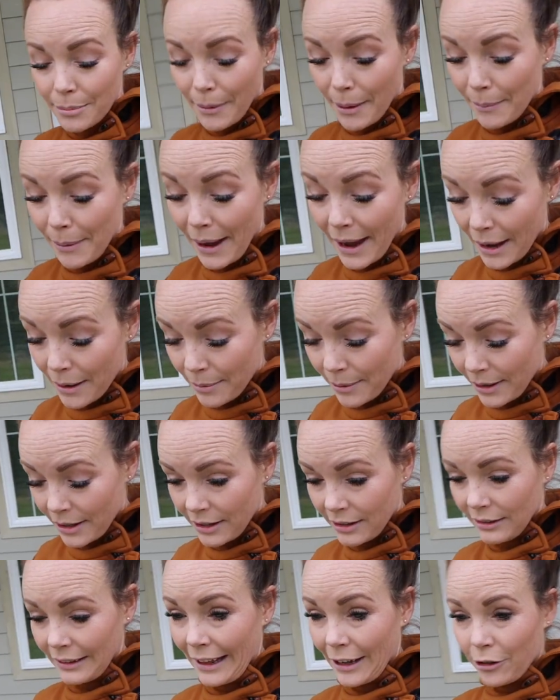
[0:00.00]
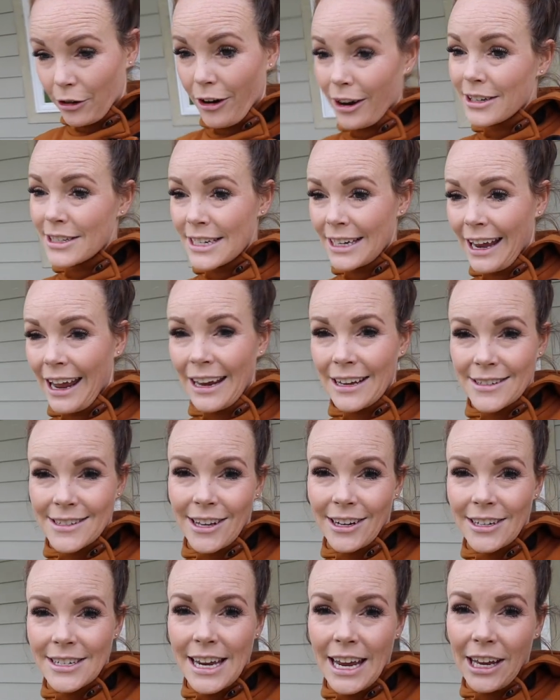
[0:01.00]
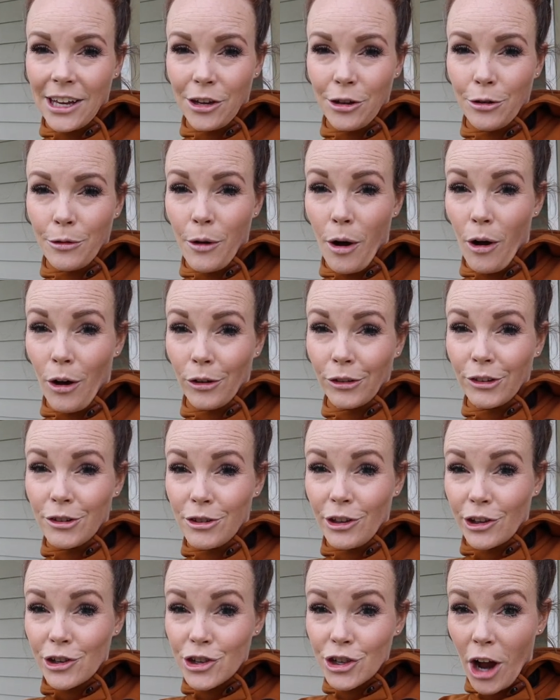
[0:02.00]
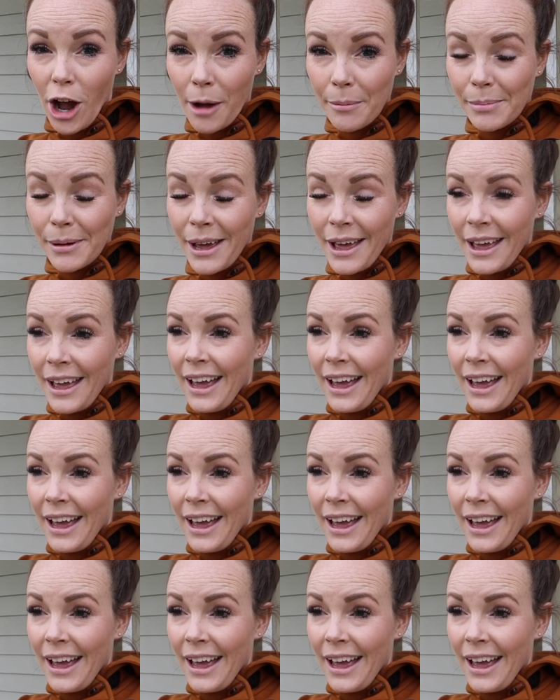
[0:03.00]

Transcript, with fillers: My babe later on today is gonna take you all to the shop